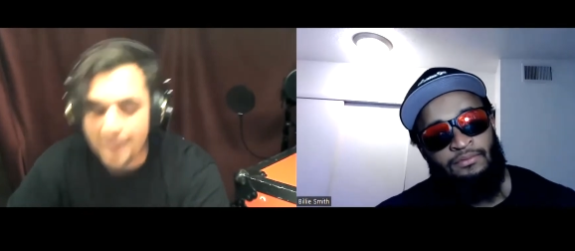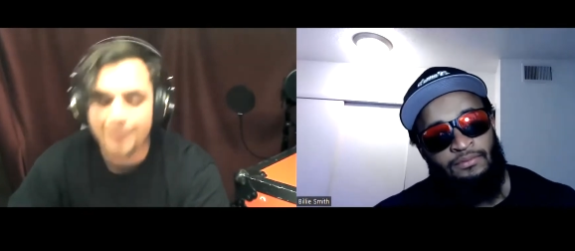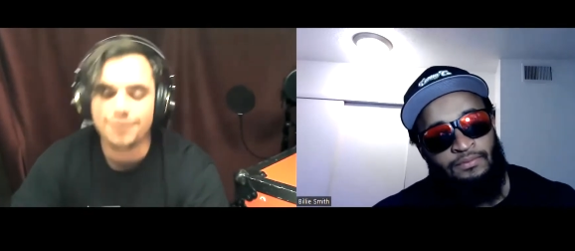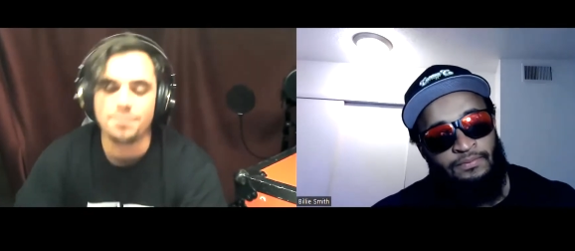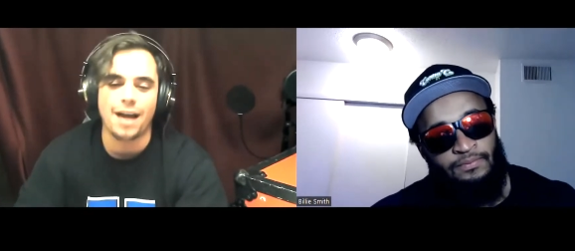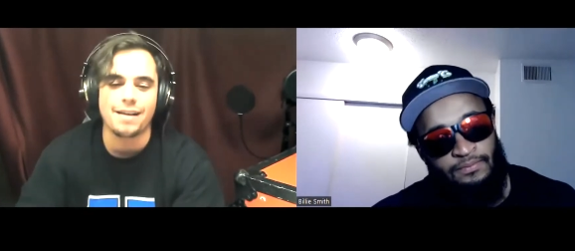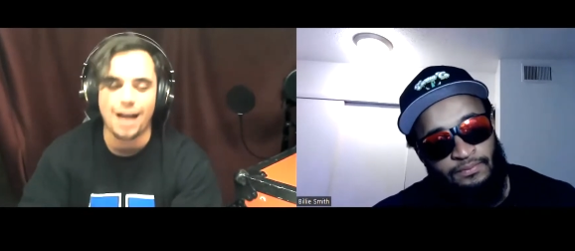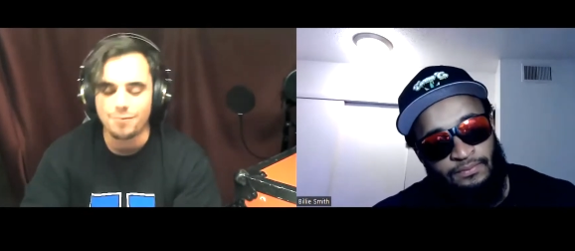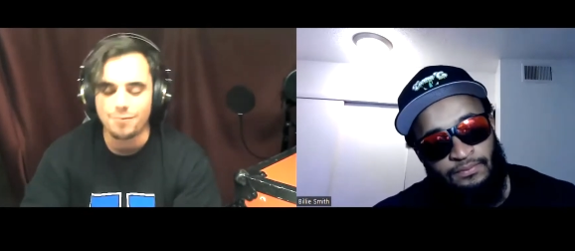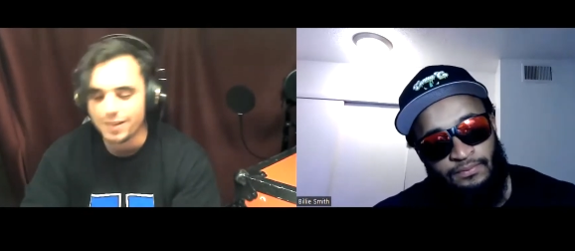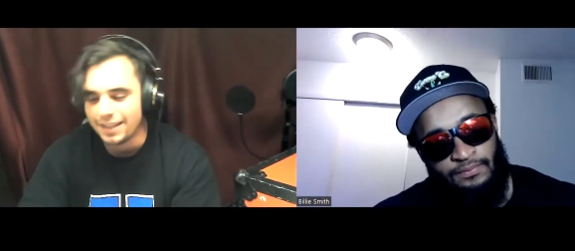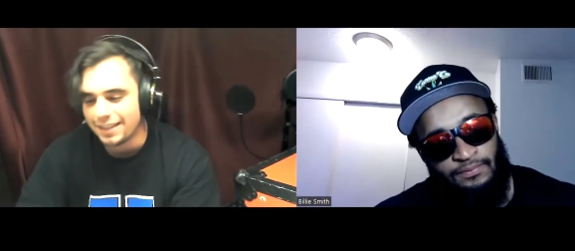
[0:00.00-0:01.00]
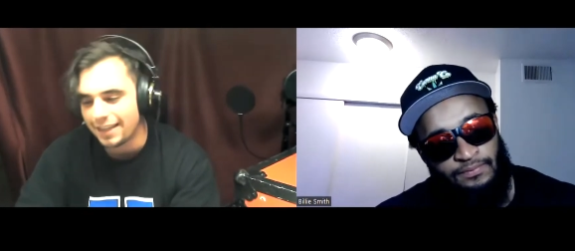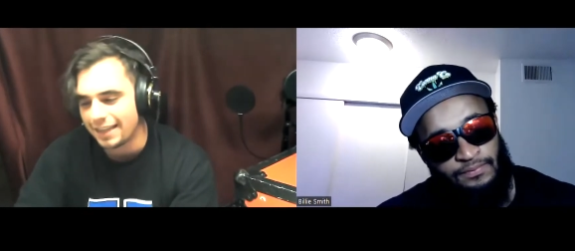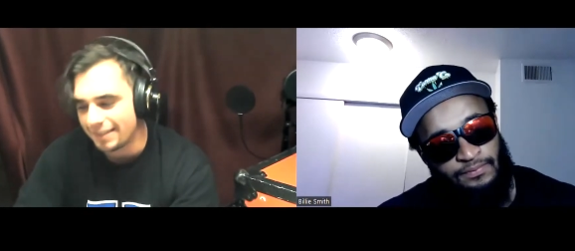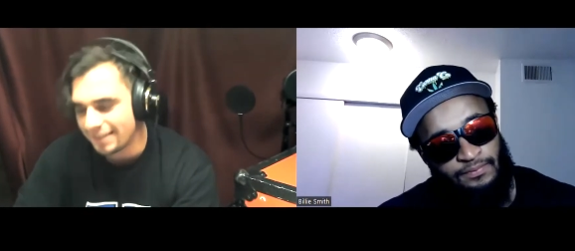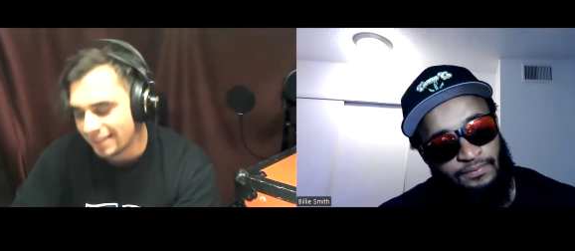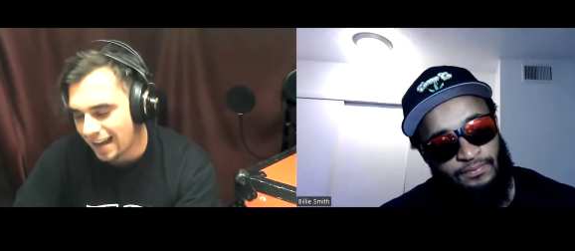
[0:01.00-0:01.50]
Speaker 1: So my, I'm really like,
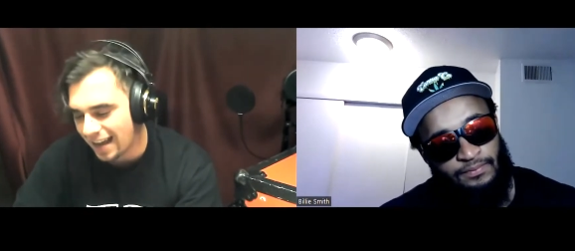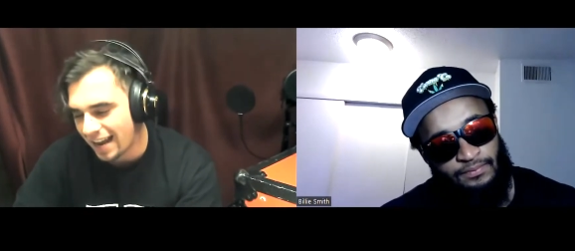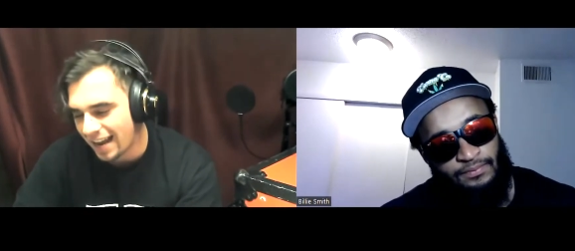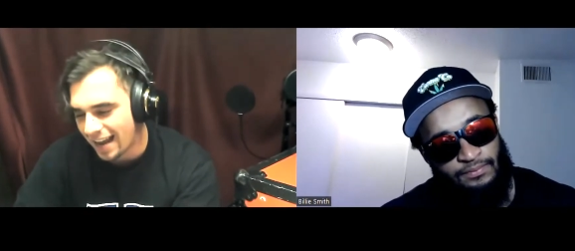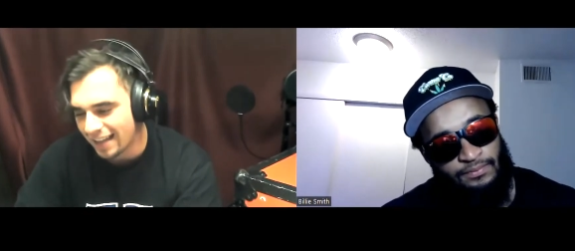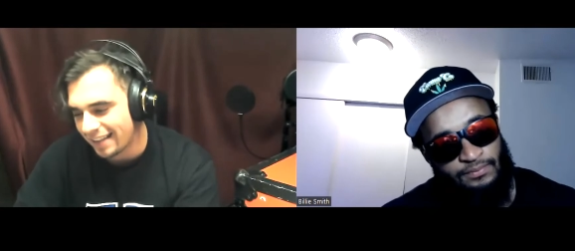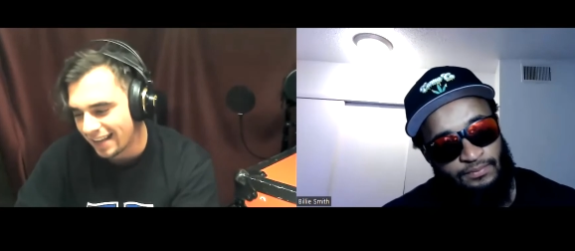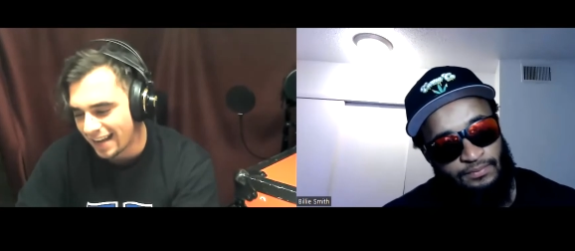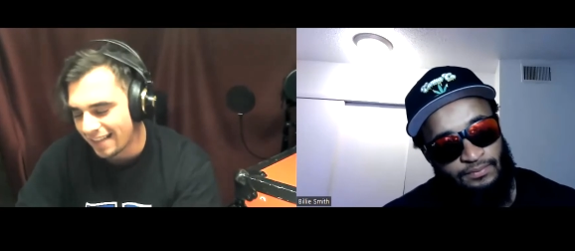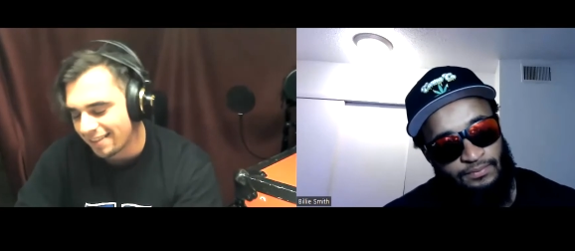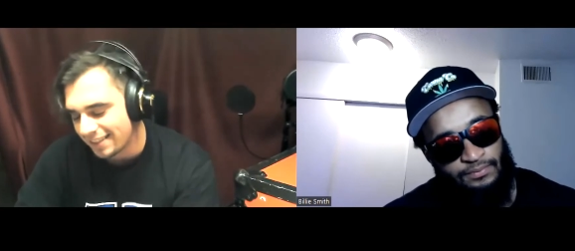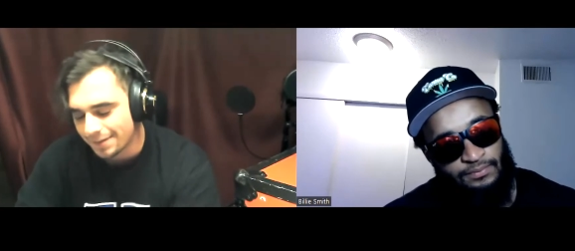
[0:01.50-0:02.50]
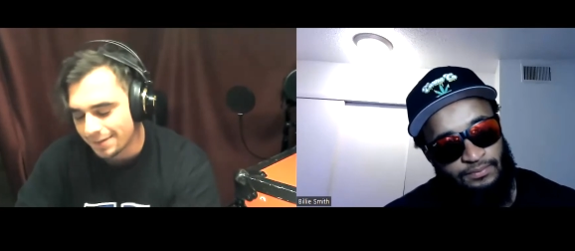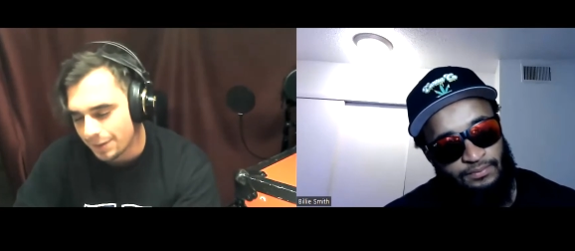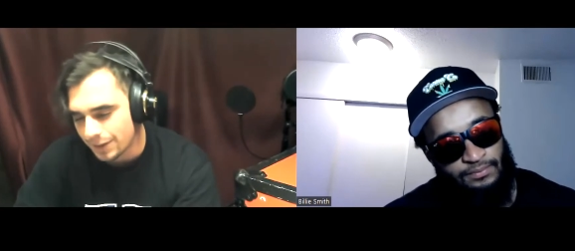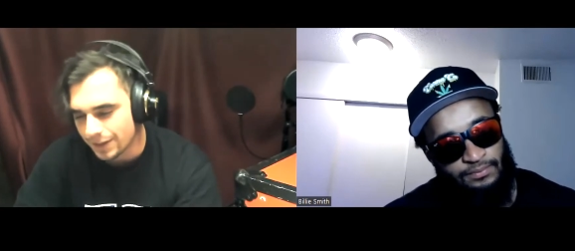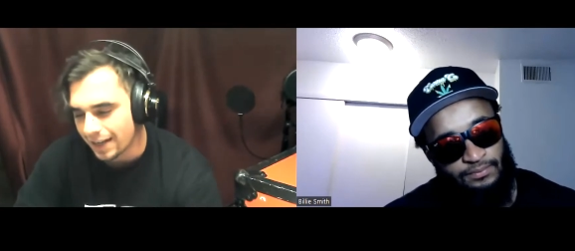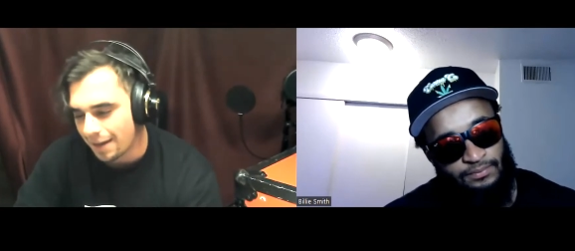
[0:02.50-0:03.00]
I, I like, I listen to my
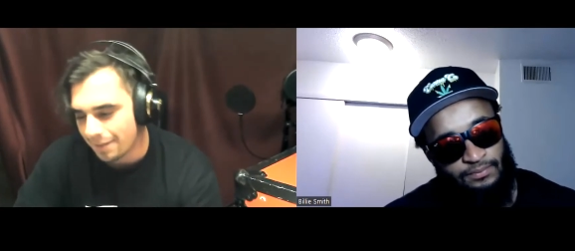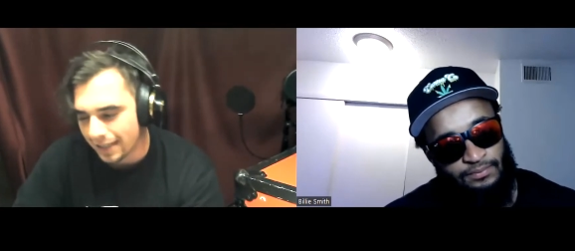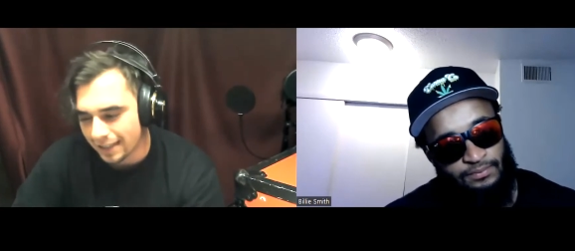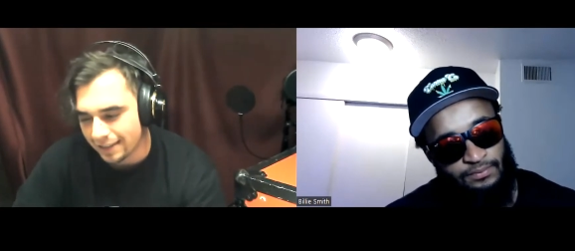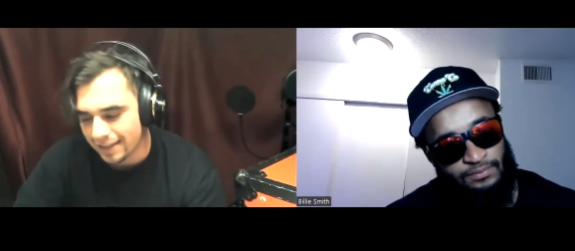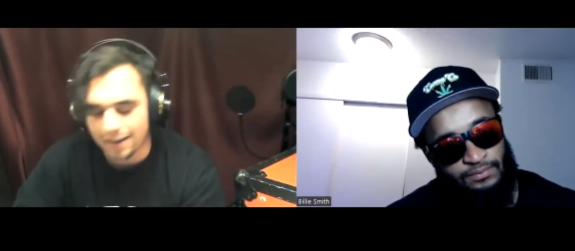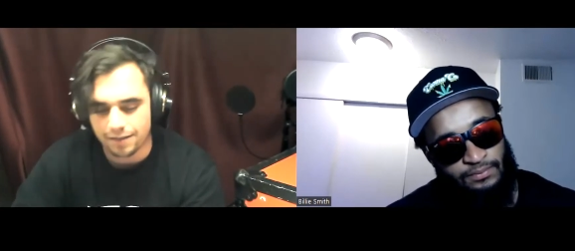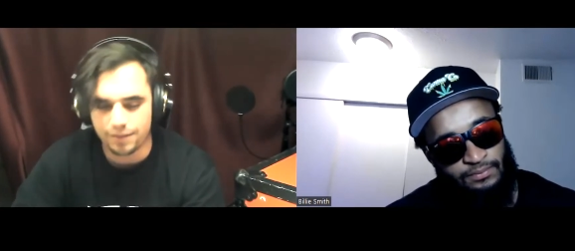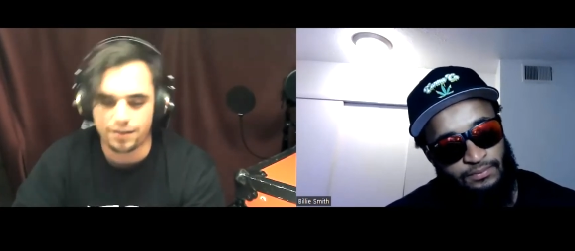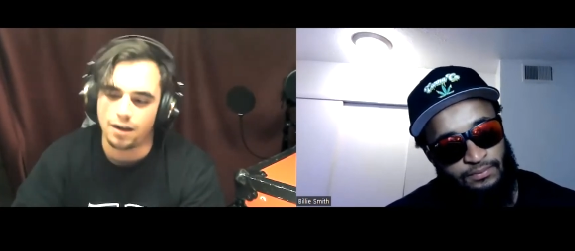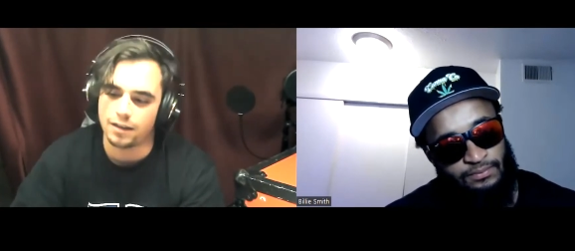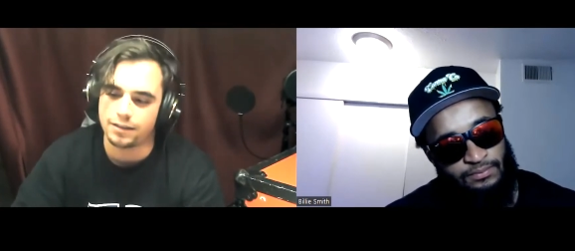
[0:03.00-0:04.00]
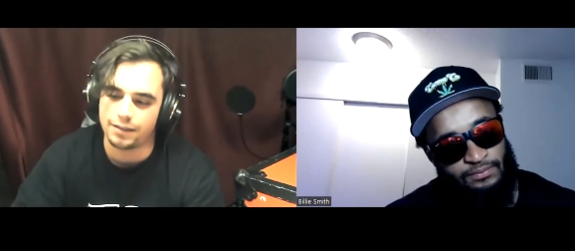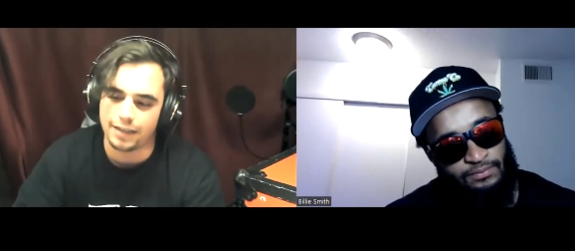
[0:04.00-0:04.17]
music, and I'm like, this kind of sucks.